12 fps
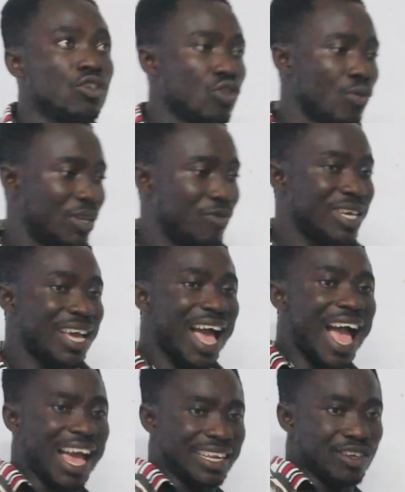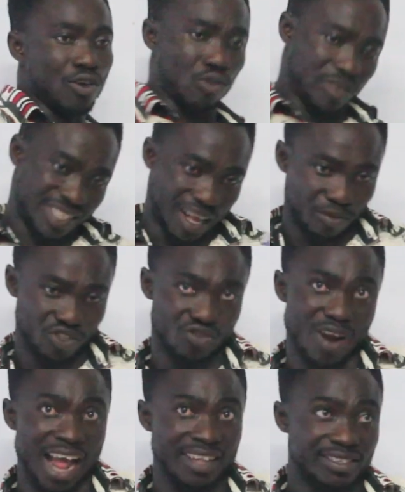So when we add or
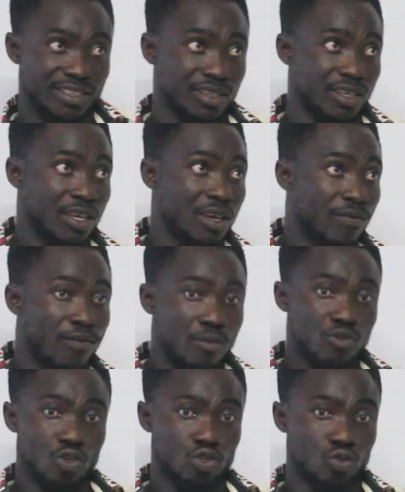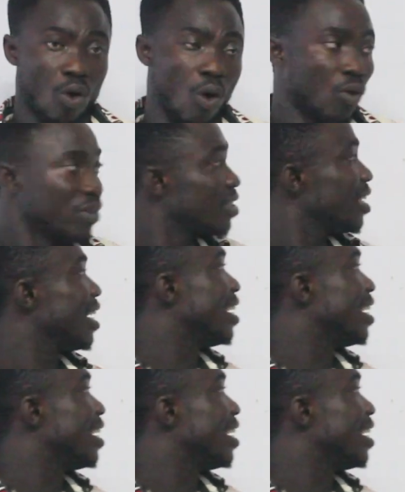subtract from your scores,